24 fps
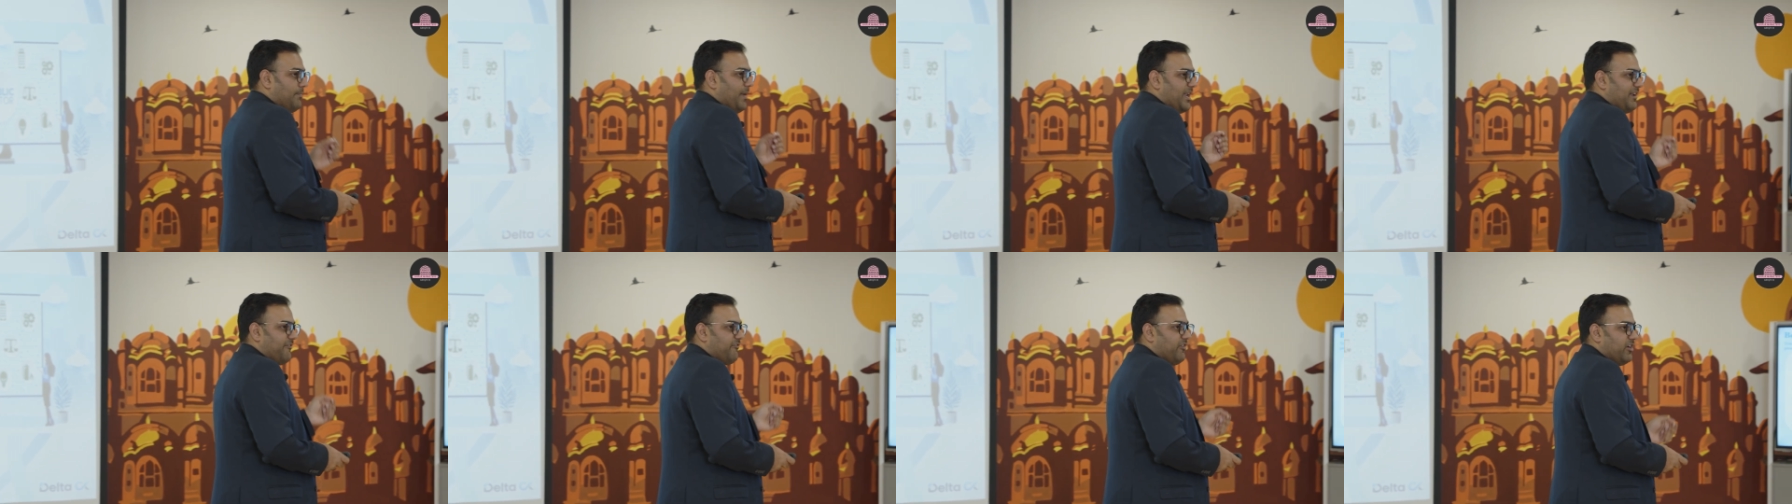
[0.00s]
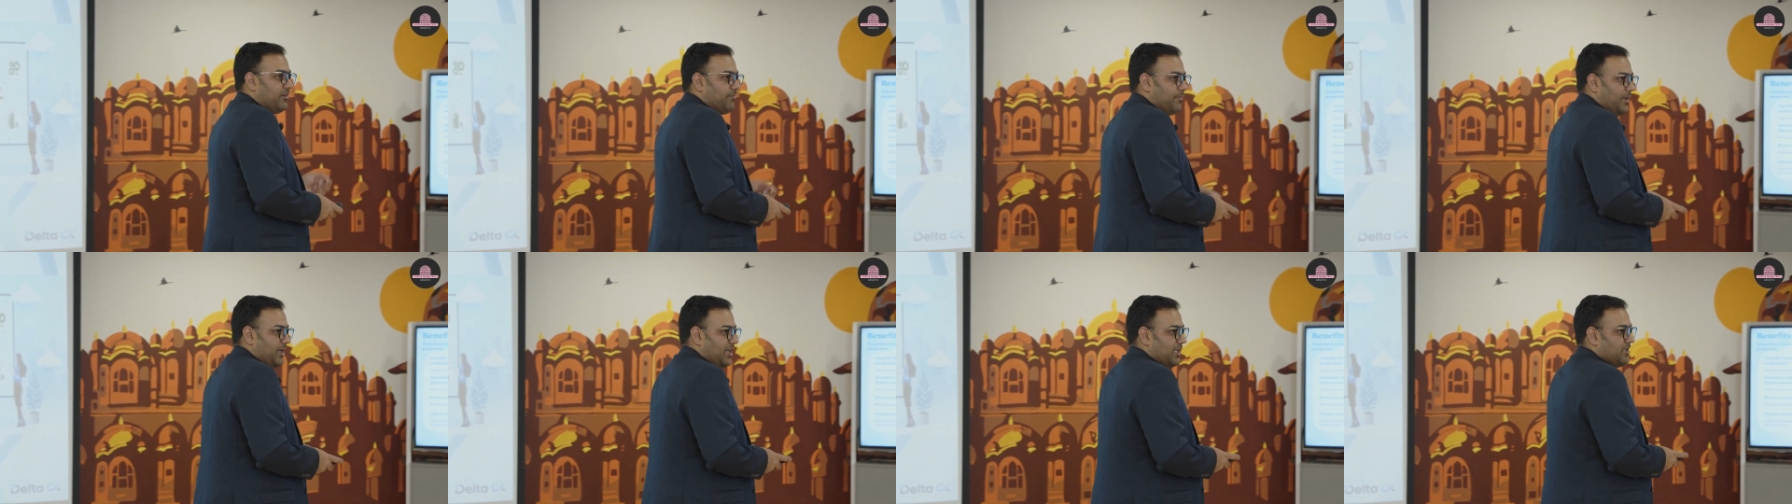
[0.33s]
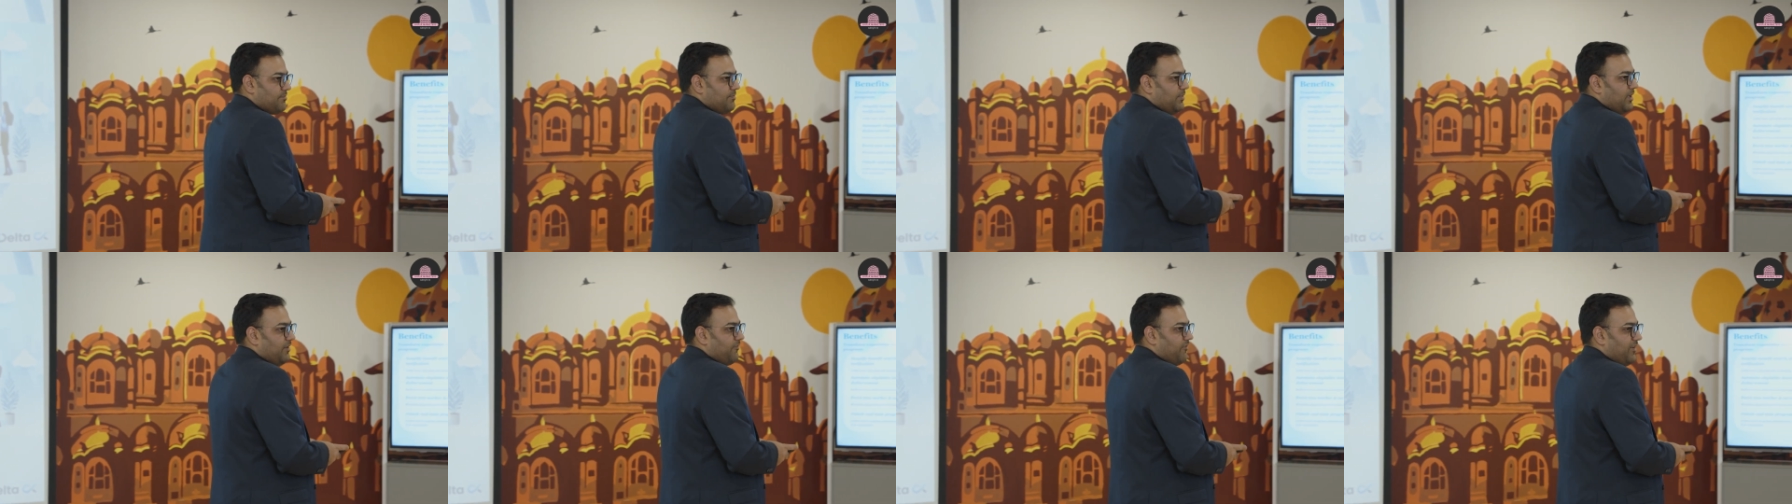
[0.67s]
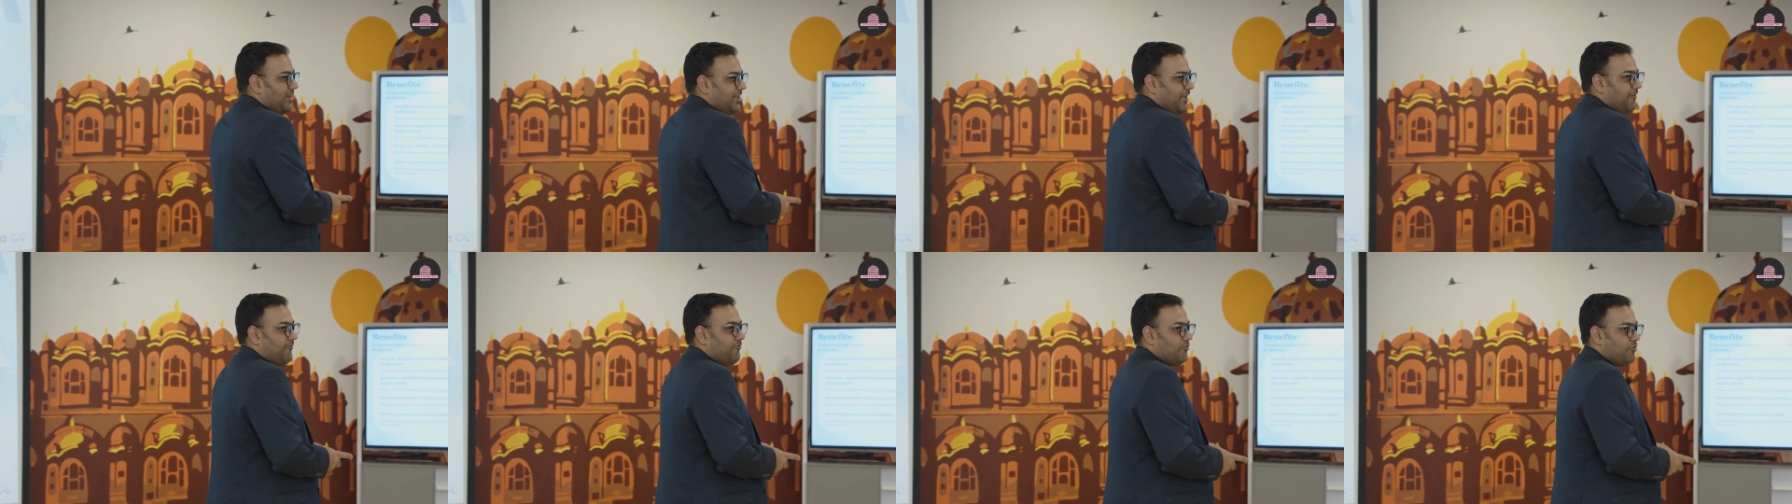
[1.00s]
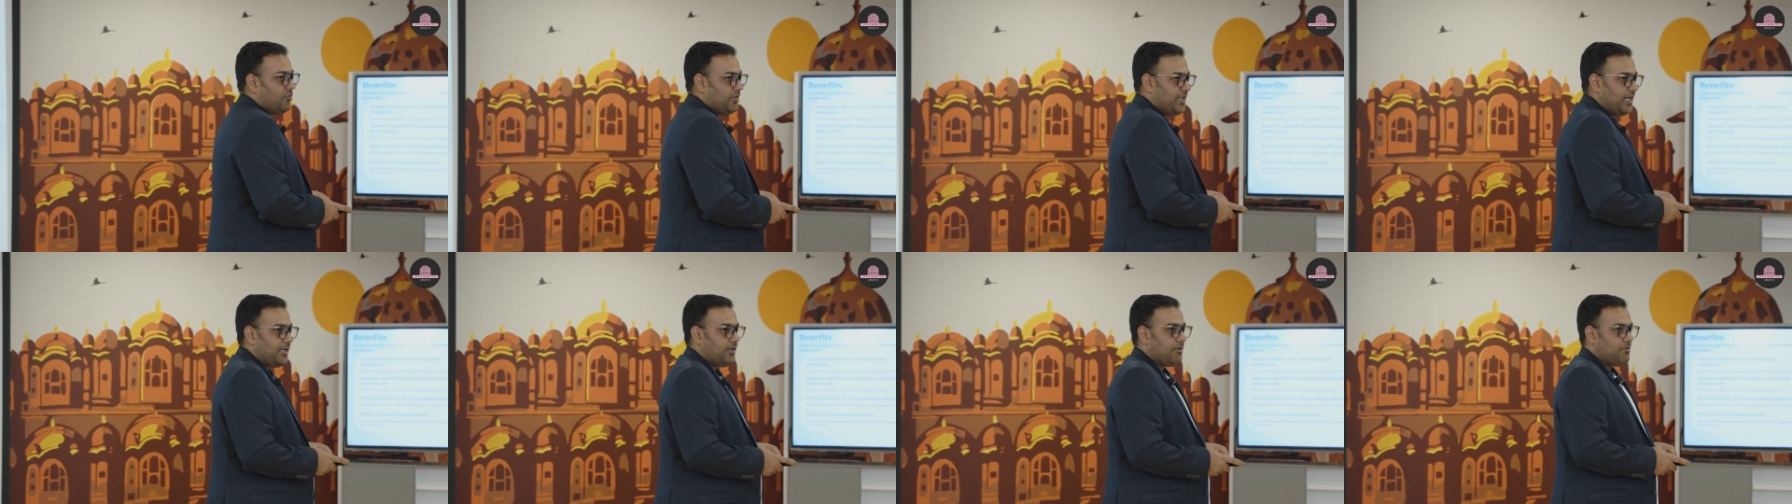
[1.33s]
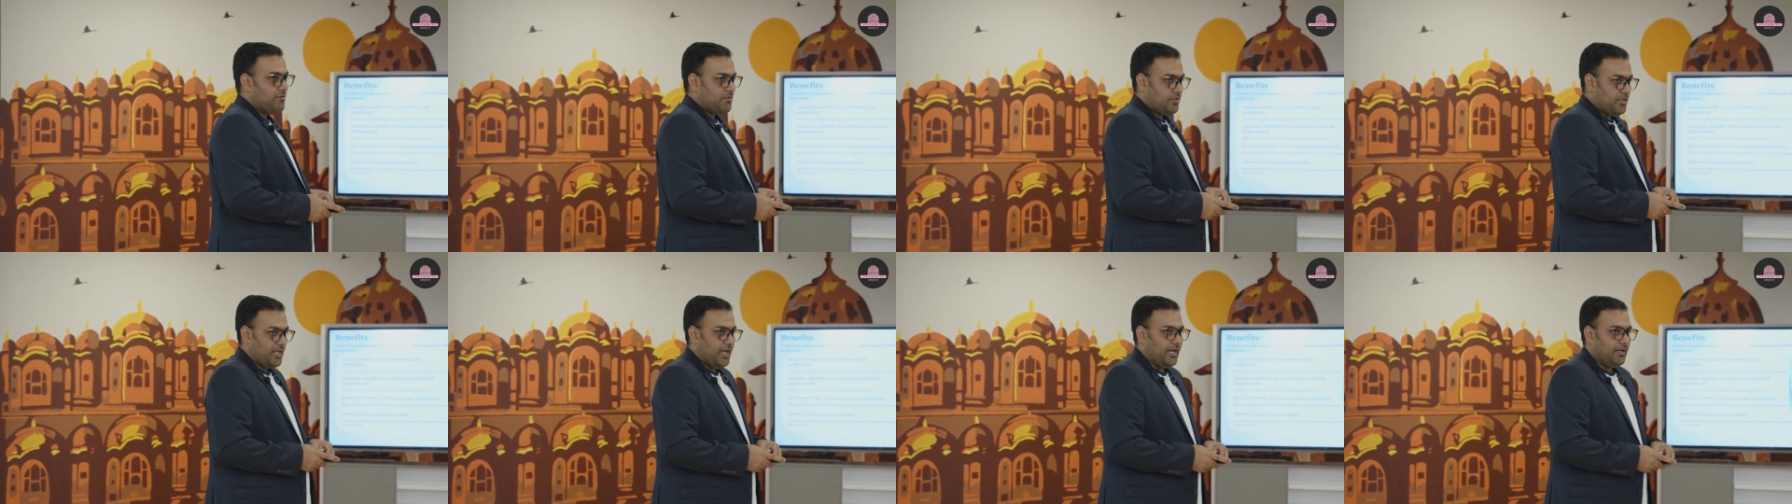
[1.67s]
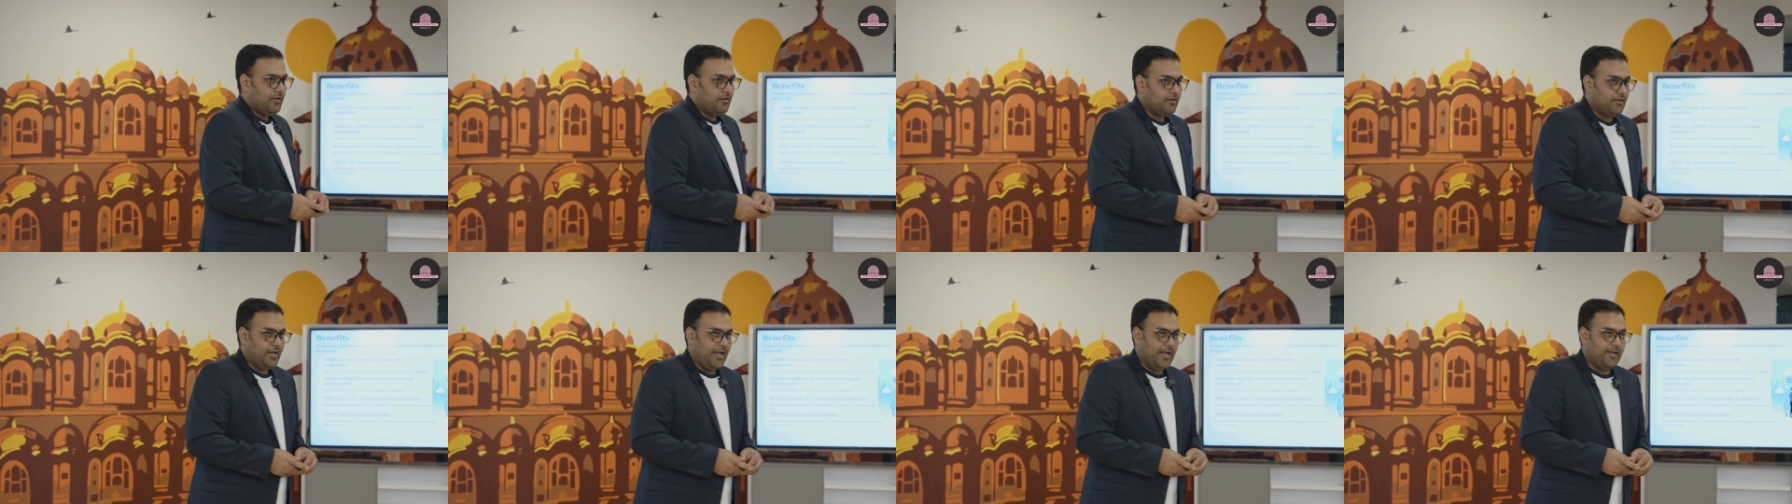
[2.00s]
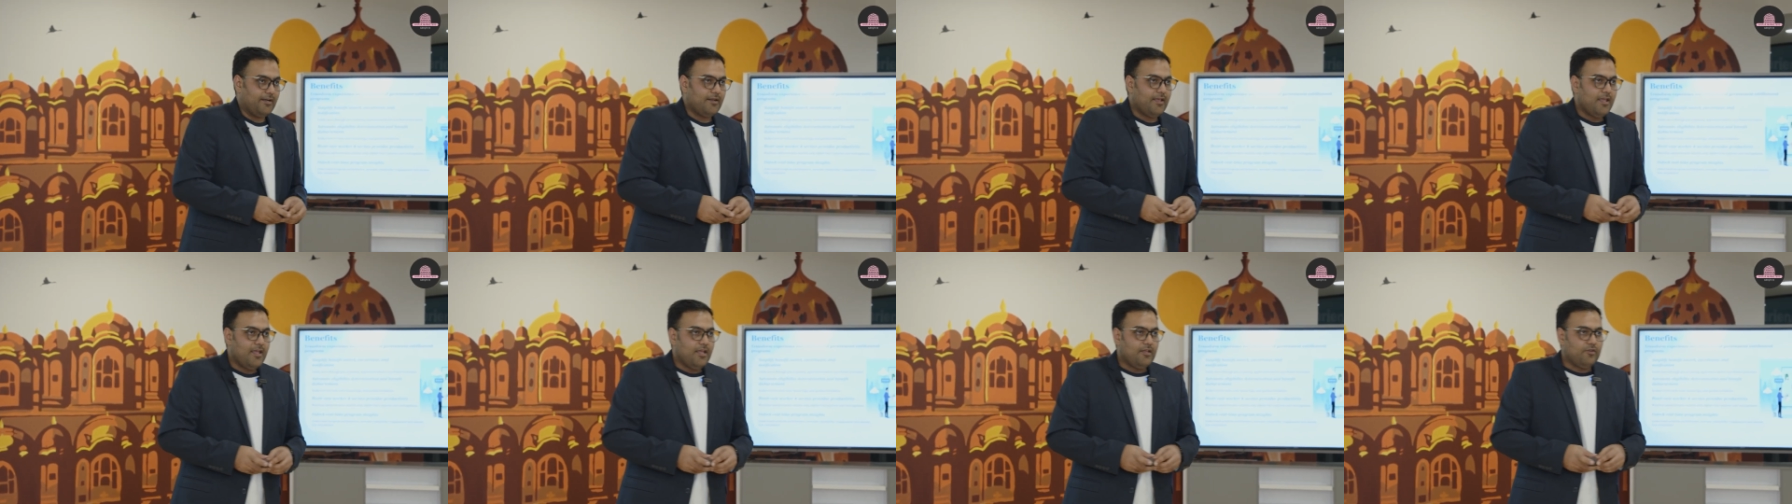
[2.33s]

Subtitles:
benefit management will give you that insight, right?